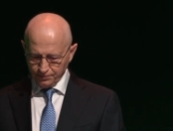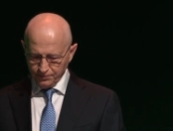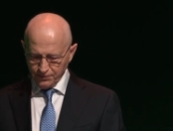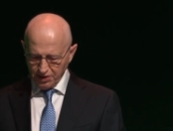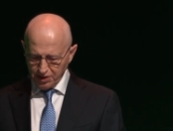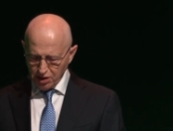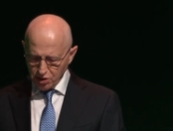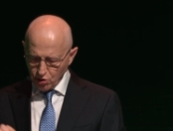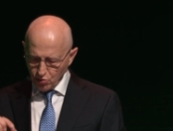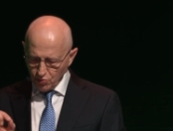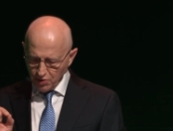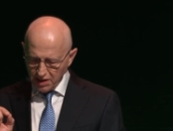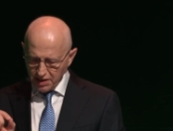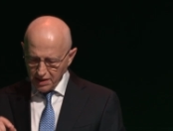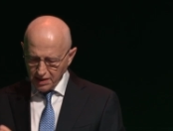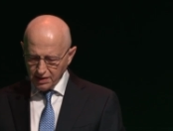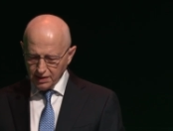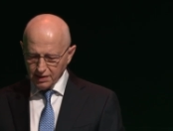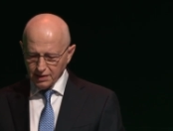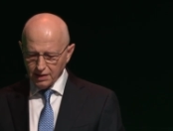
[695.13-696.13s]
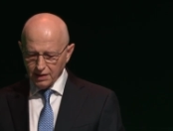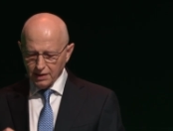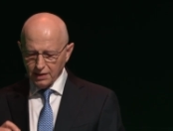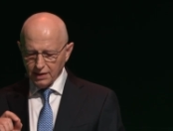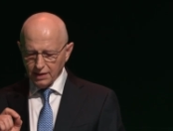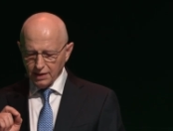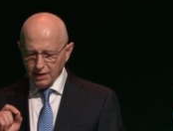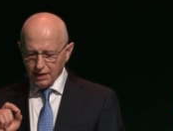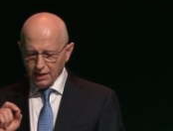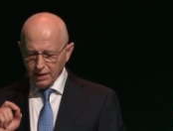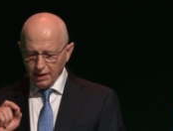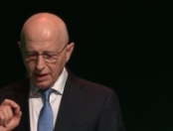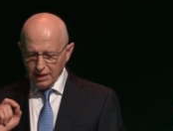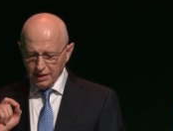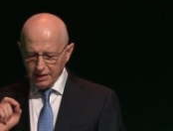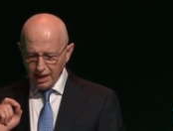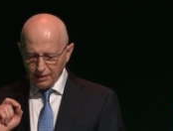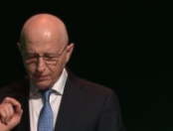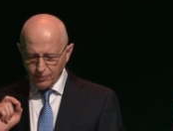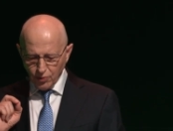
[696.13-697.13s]
It is unique in
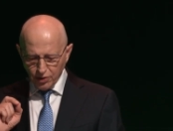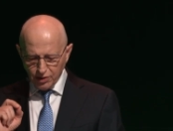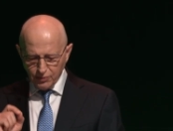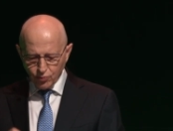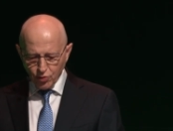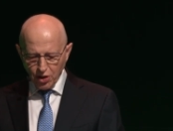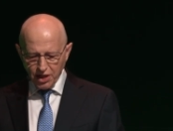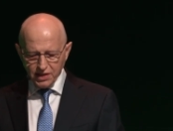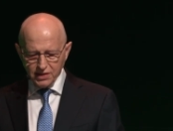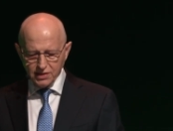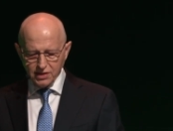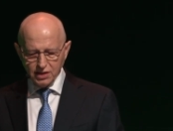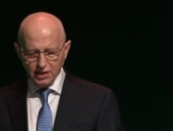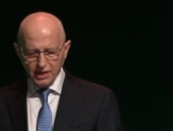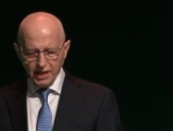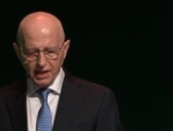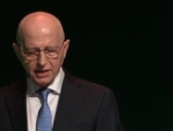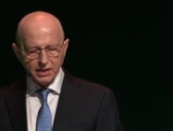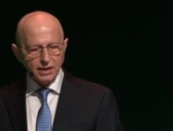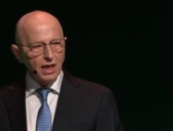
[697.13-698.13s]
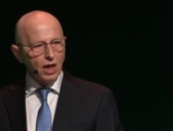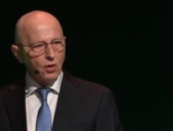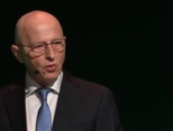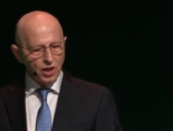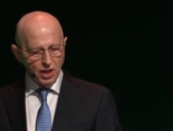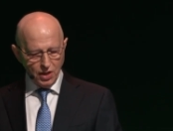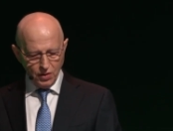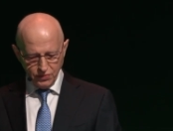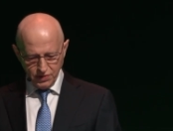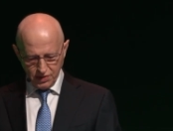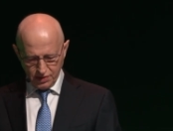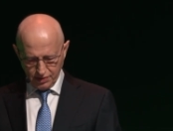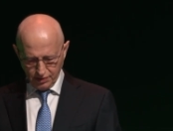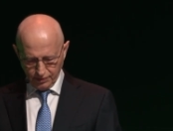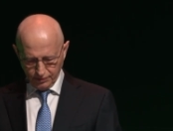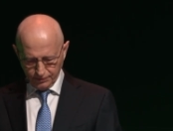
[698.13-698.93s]
that it brings together our hosts,